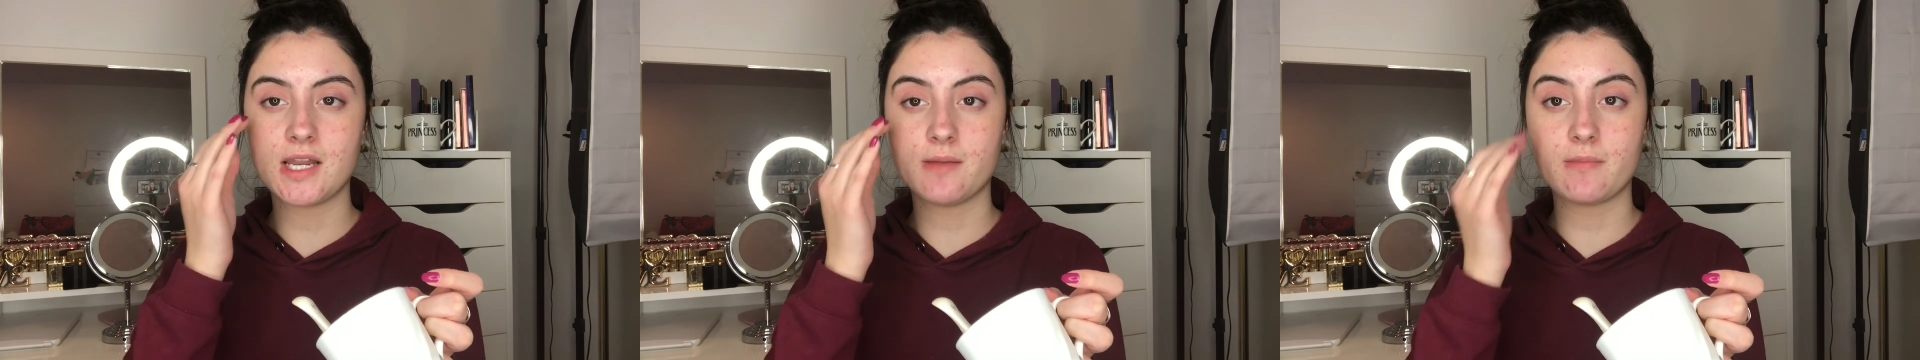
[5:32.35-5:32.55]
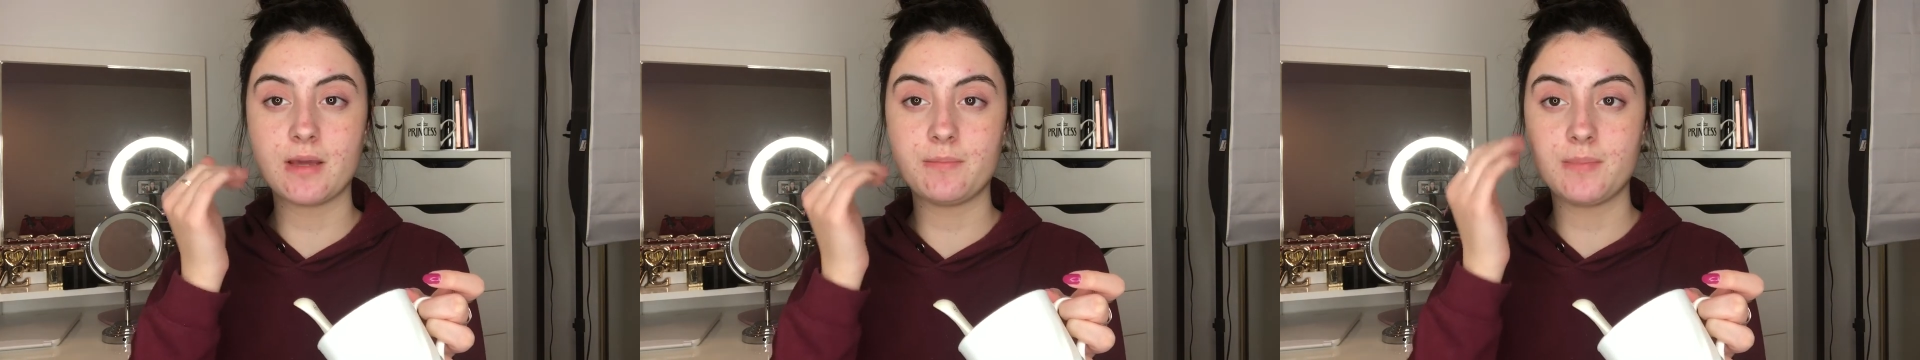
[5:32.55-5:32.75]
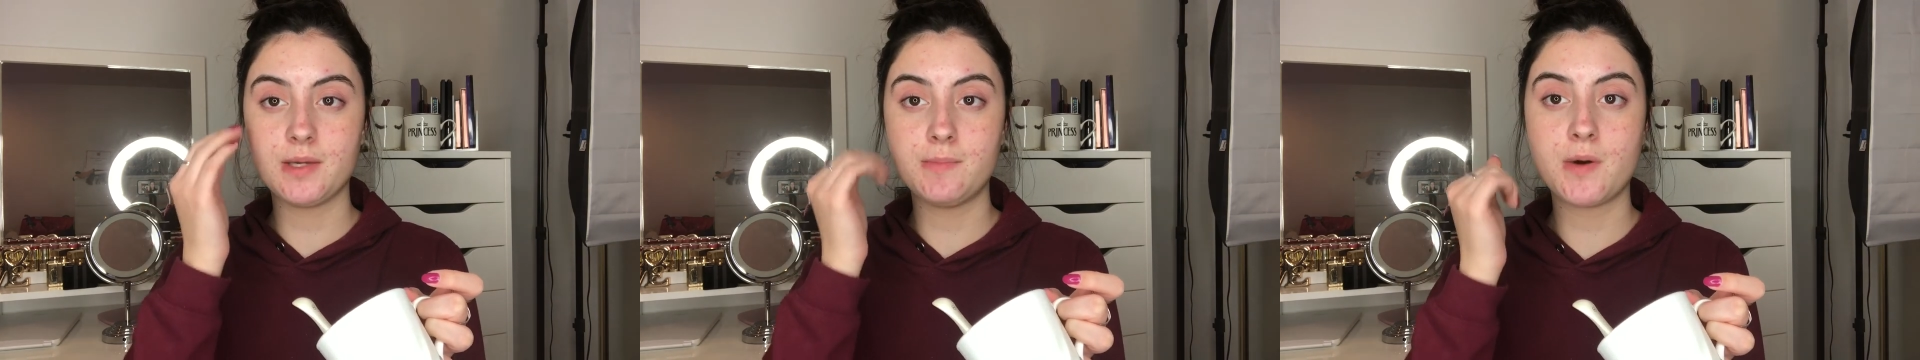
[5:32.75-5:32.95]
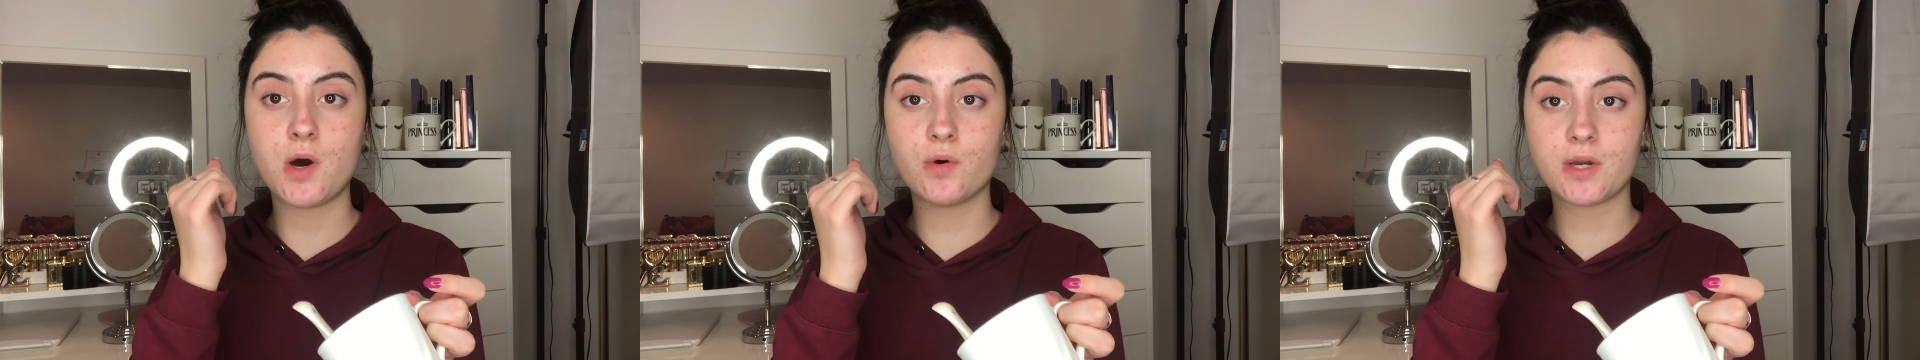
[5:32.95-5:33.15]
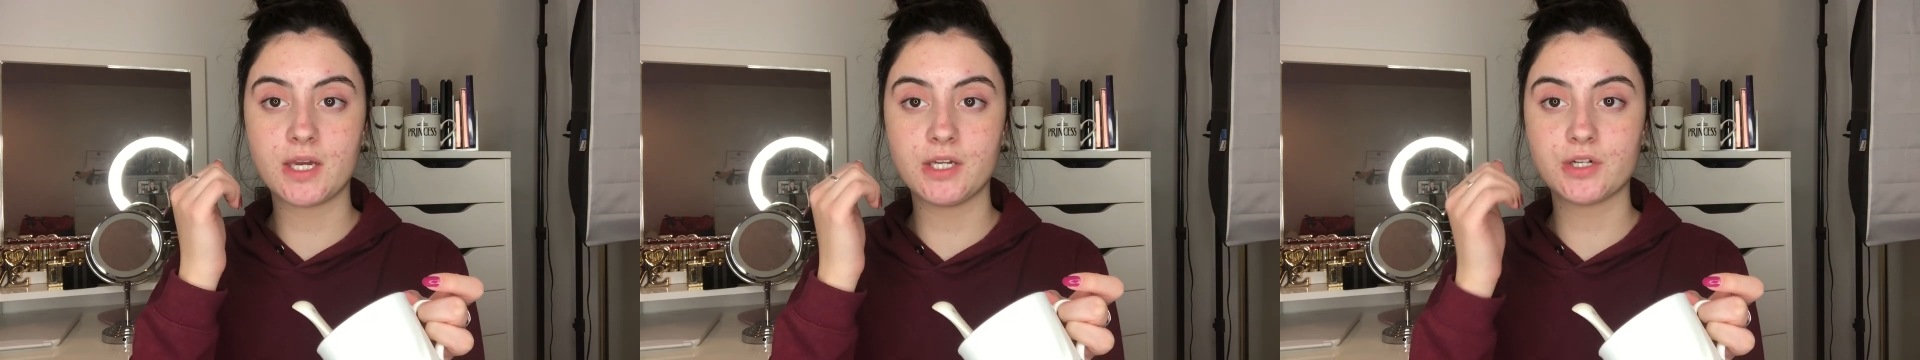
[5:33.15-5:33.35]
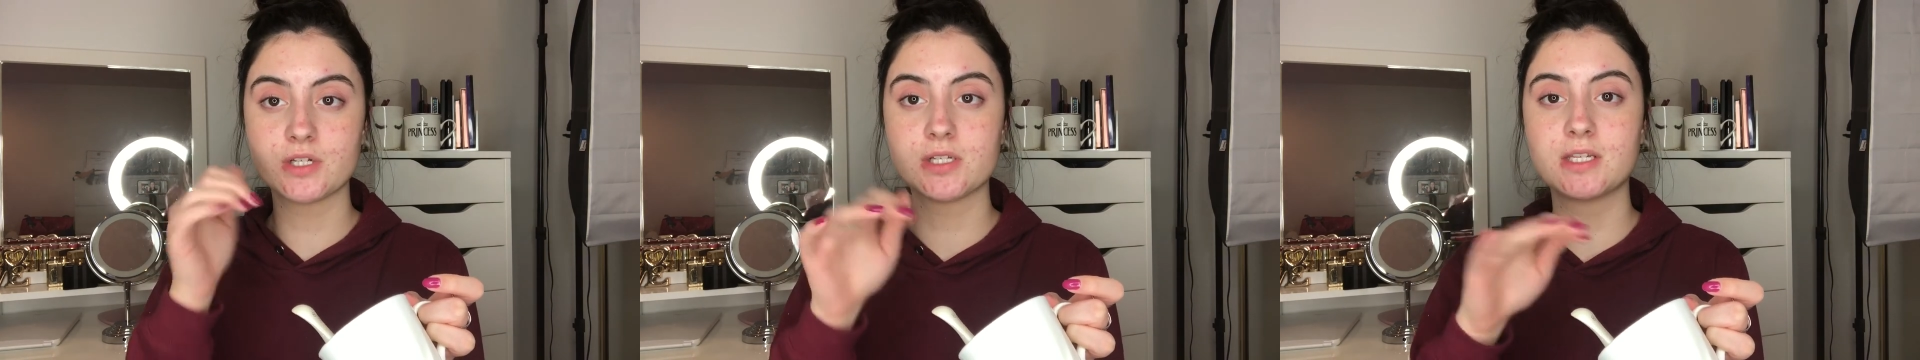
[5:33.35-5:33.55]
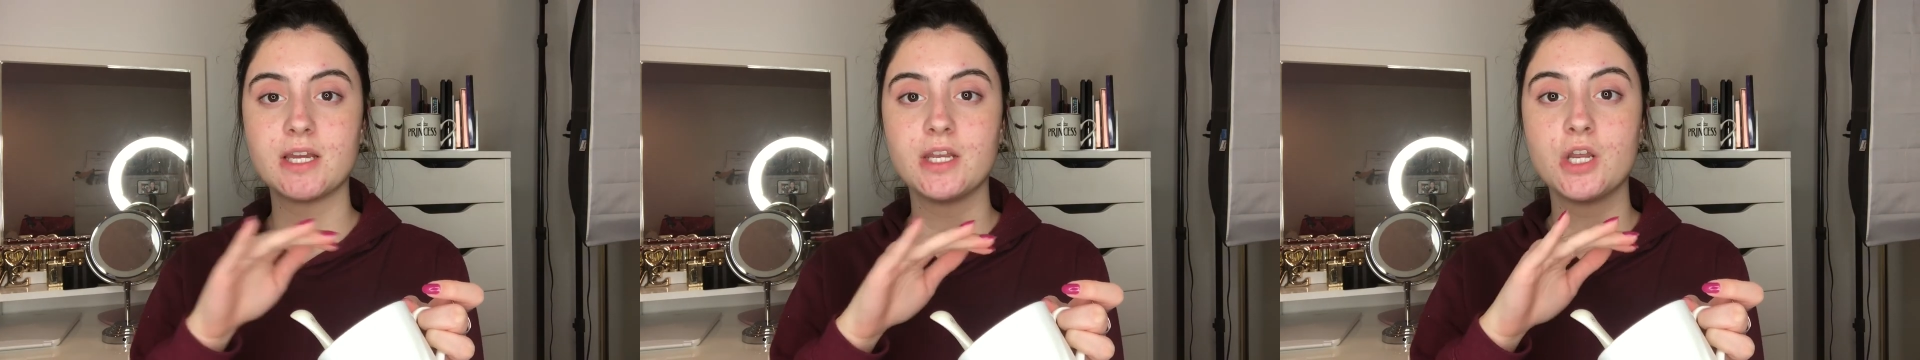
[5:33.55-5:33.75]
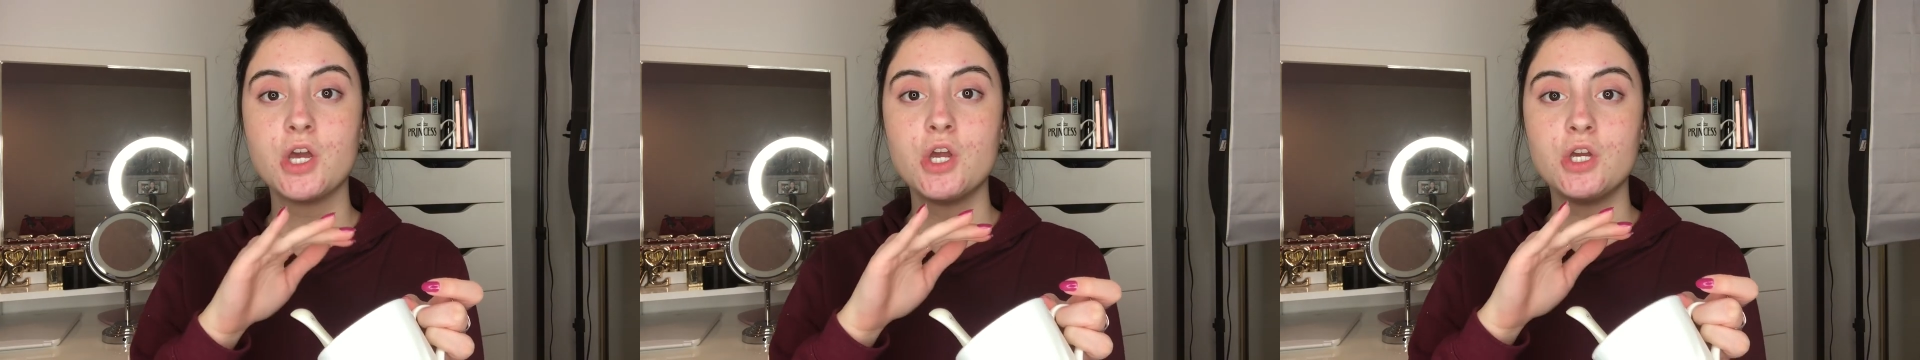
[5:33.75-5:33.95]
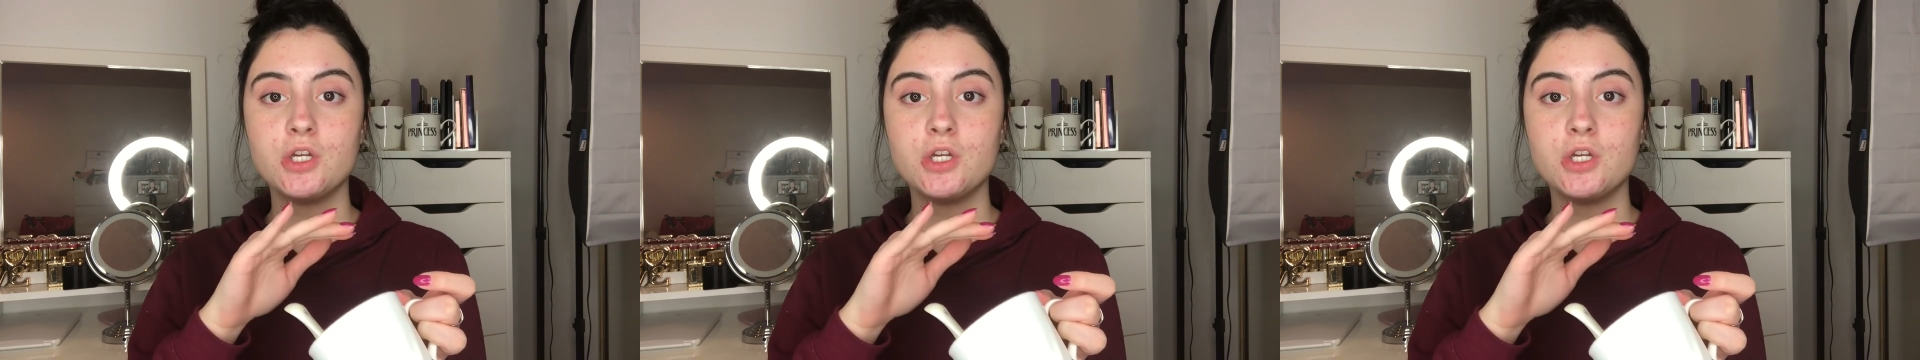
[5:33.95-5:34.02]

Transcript: it might be poking your skin,